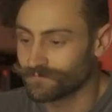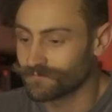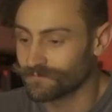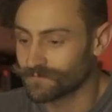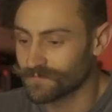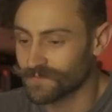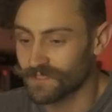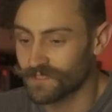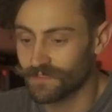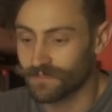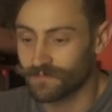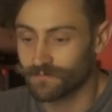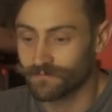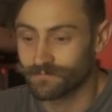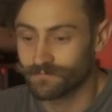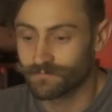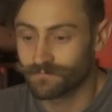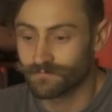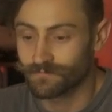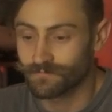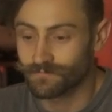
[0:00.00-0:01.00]
Yeah.
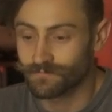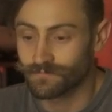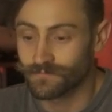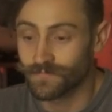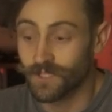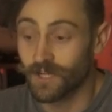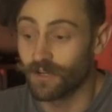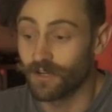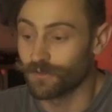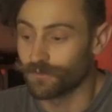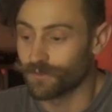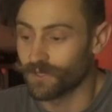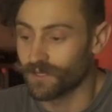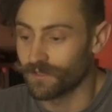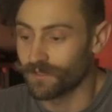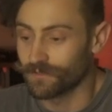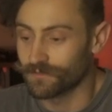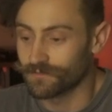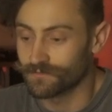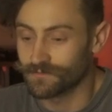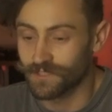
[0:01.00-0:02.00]
Oh,
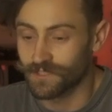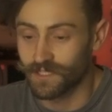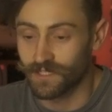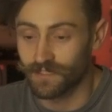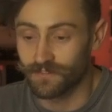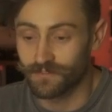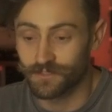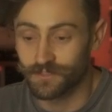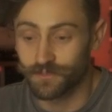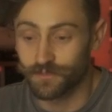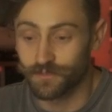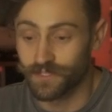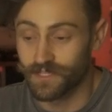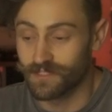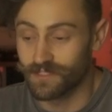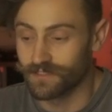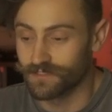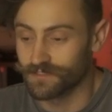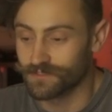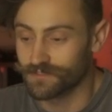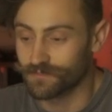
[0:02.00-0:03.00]
wow. Yeah, the green
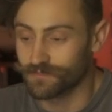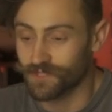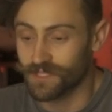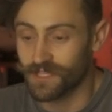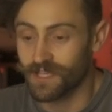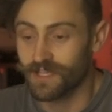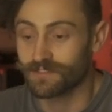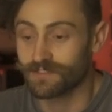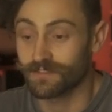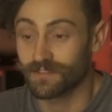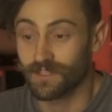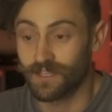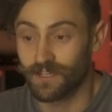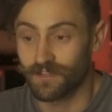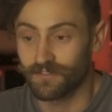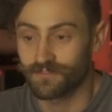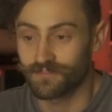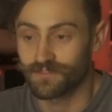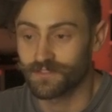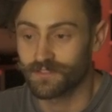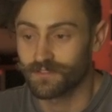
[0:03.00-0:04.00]
is what he has
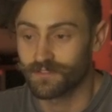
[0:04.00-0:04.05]
left.